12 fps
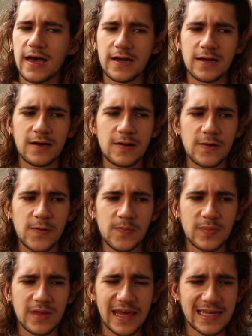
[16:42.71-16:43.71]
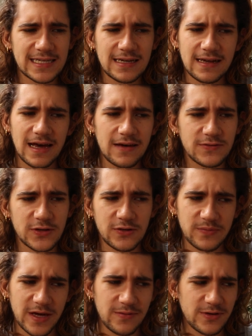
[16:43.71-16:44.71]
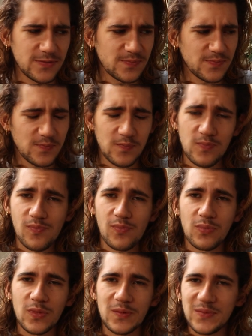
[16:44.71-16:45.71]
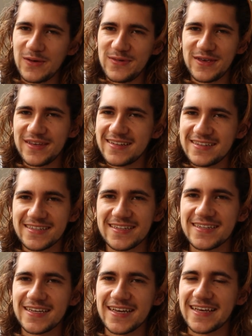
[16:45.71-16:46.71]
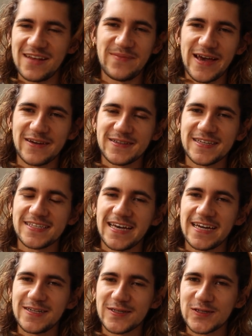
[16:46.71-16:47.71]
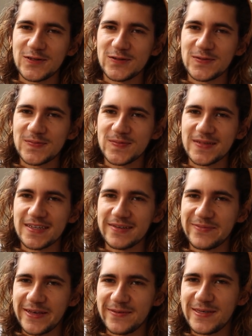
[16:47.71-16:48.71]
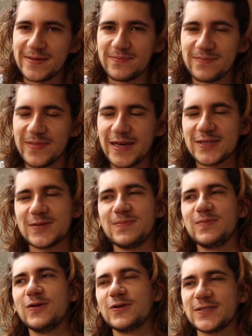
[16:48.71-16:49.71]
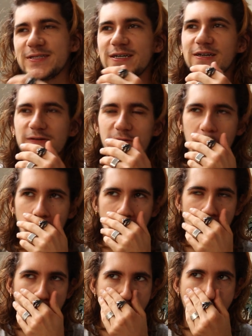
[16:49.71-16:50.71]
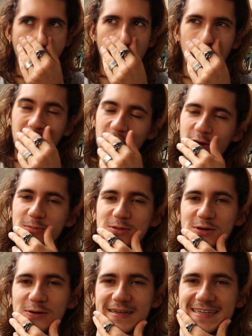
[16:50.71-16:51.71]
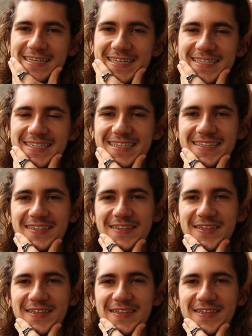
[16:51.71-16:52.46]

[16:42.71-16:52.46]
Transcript: And he's still alive, so maybe he'll get back on the saddle soon. Maybe make some more stuff. I hope so, at least.